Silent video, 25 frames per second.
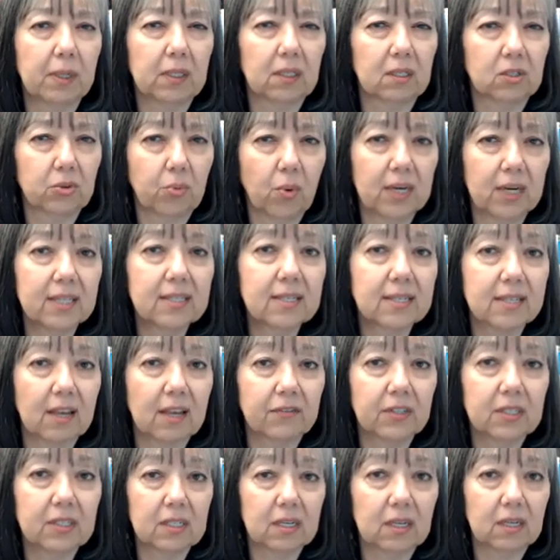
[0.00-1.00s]
bill in
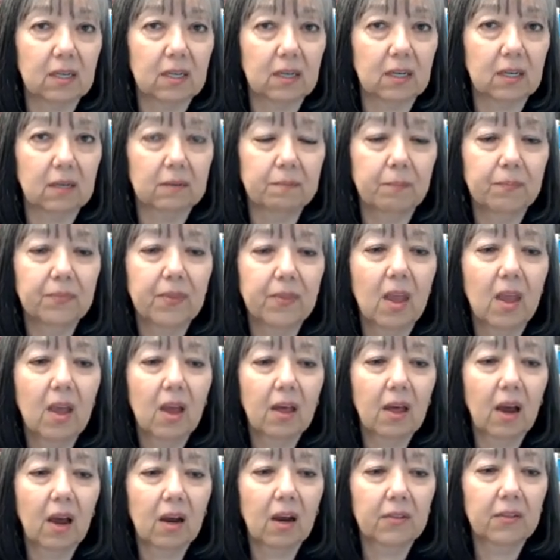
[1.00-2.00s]
2017,
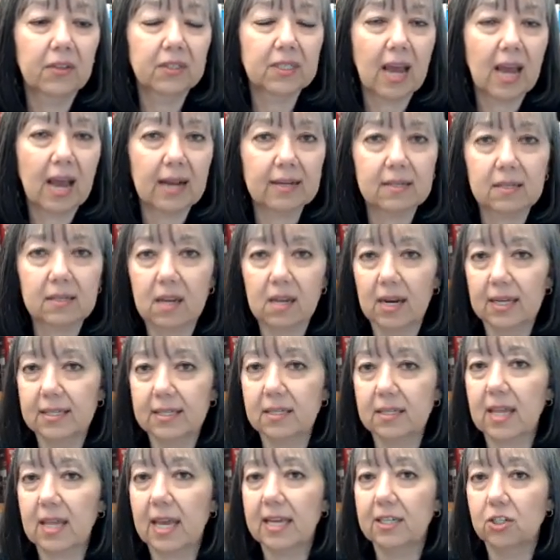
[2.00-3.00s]
uh, the Tax
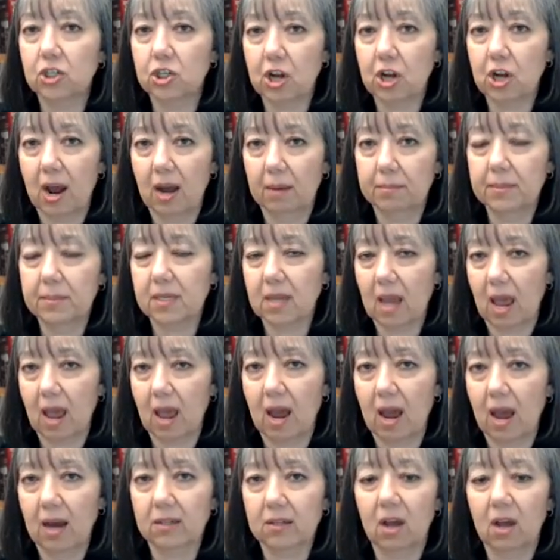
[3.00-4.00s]
Cuts and Jobs
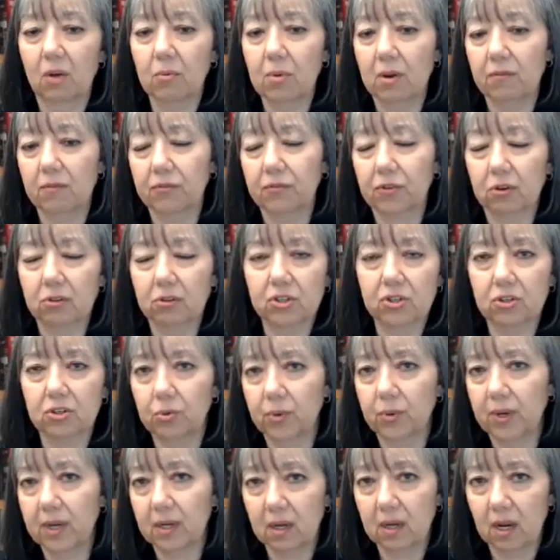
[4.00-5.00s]
Act, I'll refer
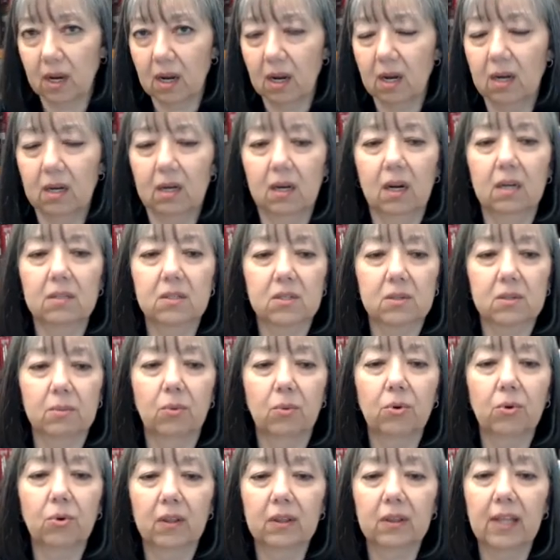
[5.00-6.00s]
to it uh, some
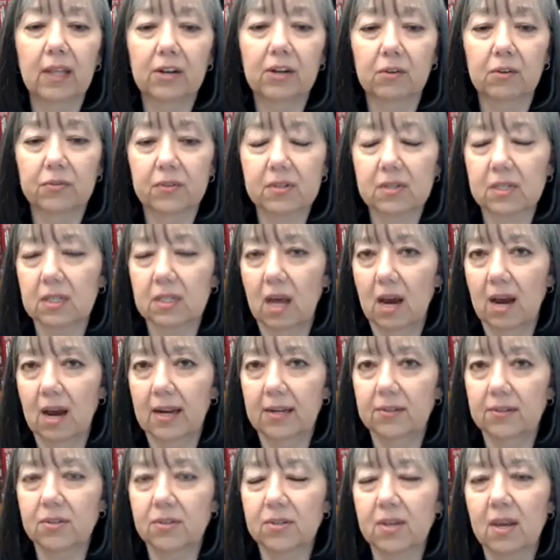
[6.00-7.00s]
more and later in the
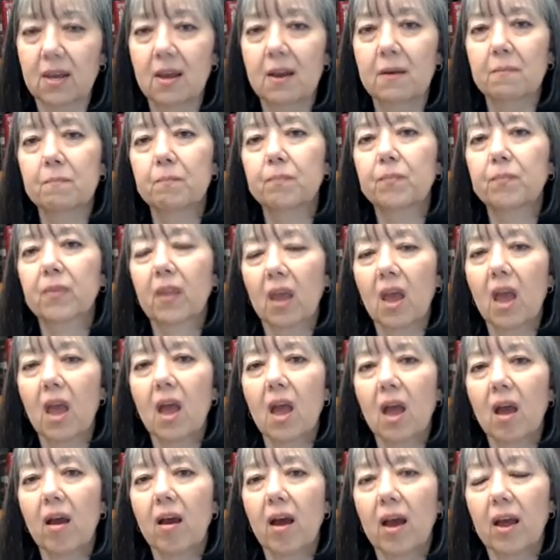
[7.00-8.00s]
slides,
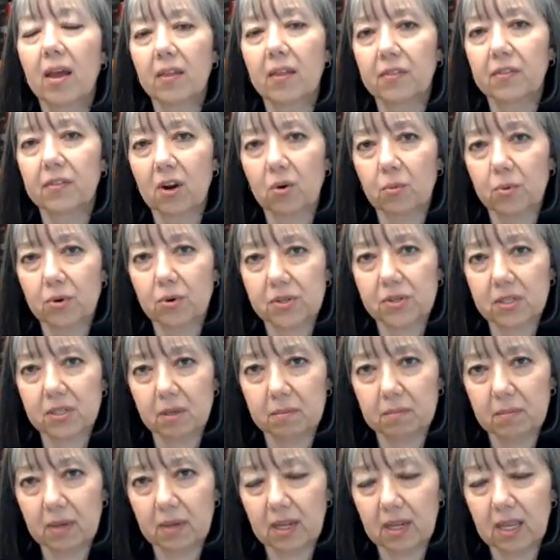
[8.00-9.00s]
there were
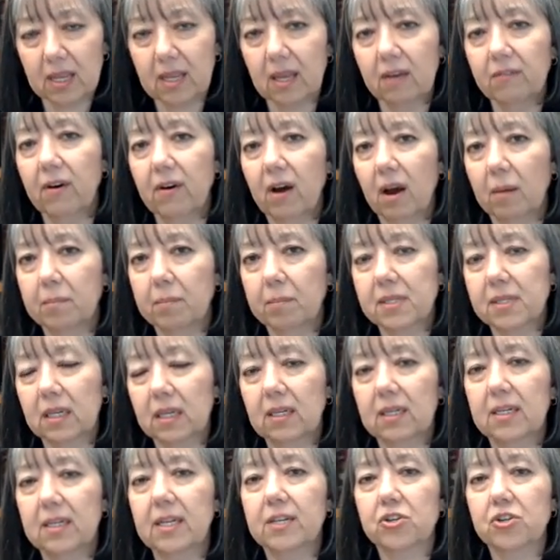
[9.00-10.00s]
some give ups
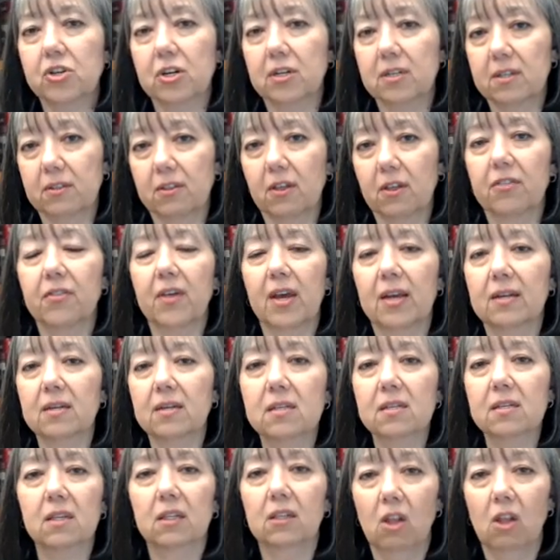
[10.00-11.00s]
in addition to the
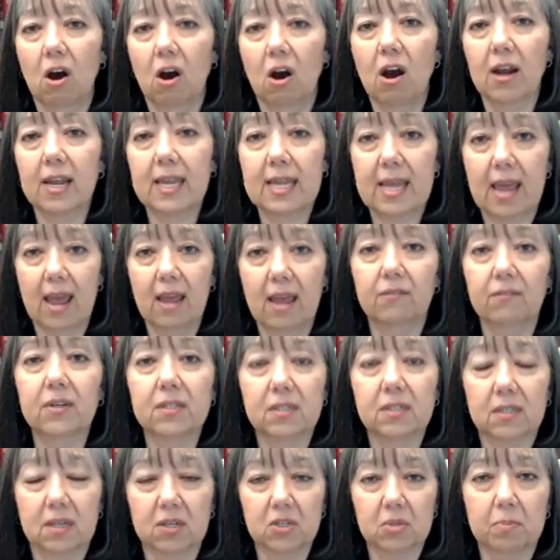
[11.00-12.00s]
things the law gave
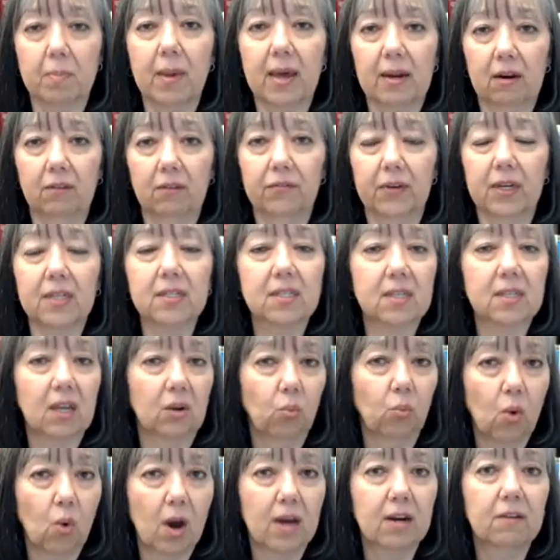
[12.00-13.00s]
us as benefits.
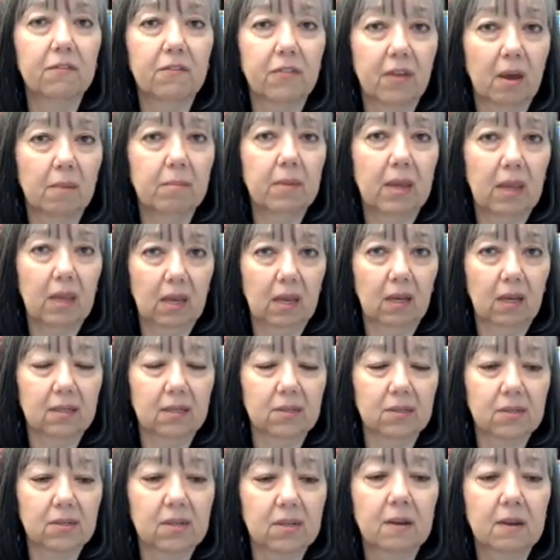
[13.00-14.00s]
And one of them
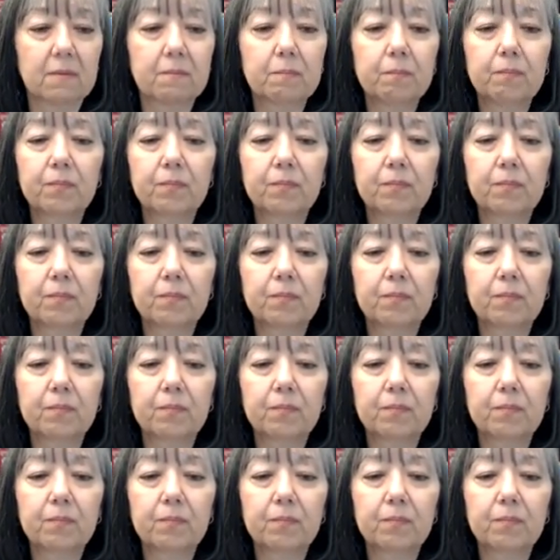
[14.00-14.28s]
is